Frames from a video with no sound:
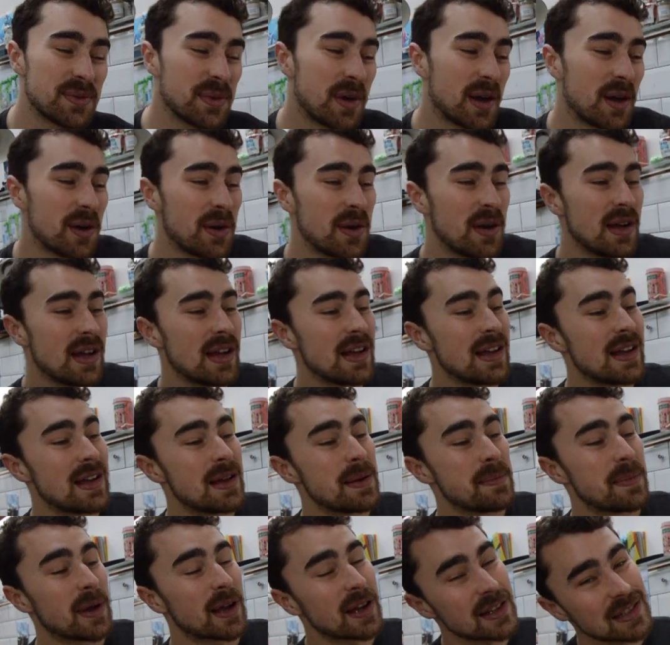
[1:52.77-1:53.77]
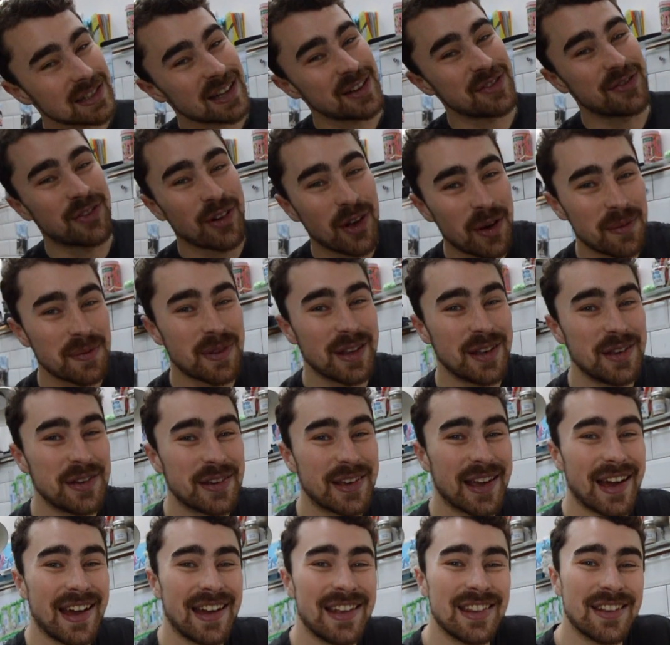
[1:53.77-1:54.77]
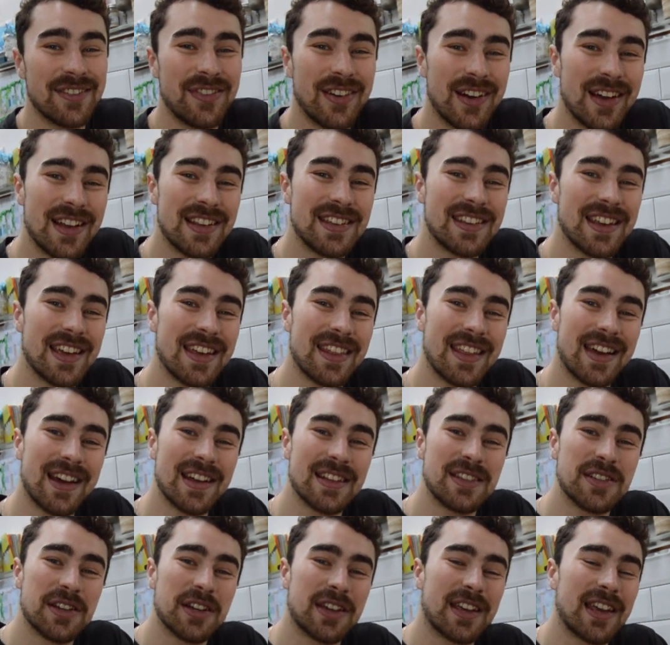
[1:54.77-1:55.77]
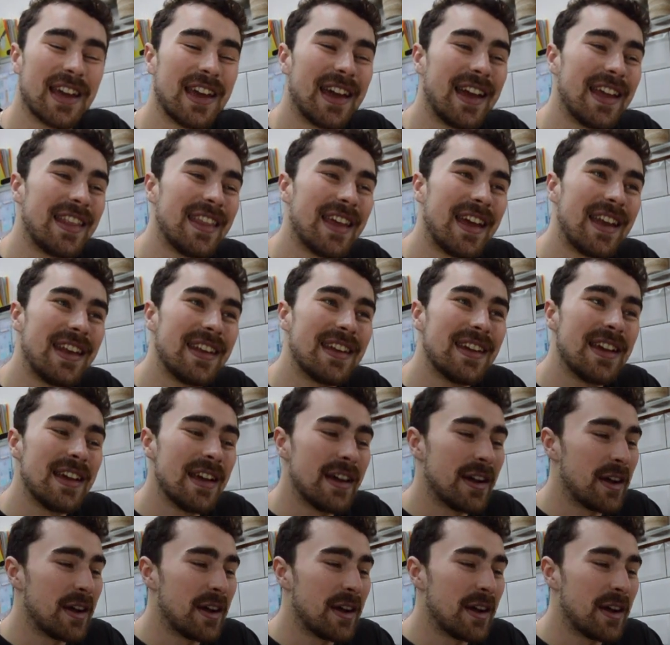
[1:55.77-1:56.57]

Well, because I flopped the UCAT in the first year that I took it and then